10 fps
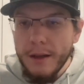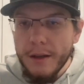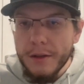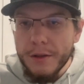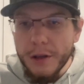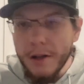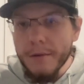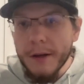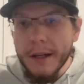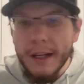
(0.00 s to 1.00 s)
Sean
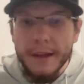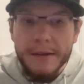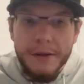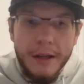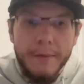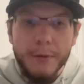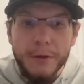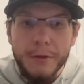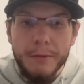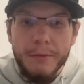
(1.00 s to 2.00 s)
Reagan had the same
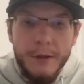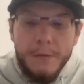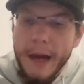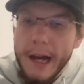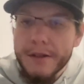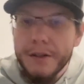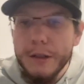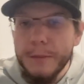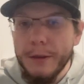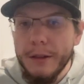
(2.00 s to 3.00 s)
room this past
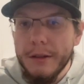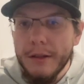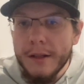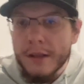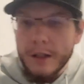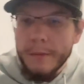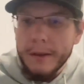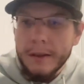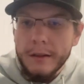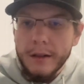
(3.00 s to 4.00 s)
year, but it's going to
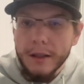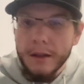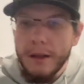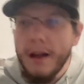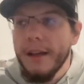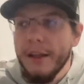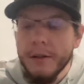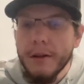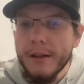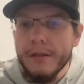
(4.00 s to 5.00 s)
be a
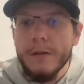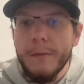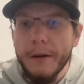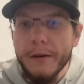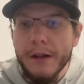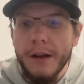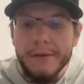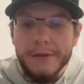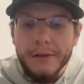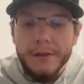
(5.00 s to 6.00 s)
year less experienced, obviously.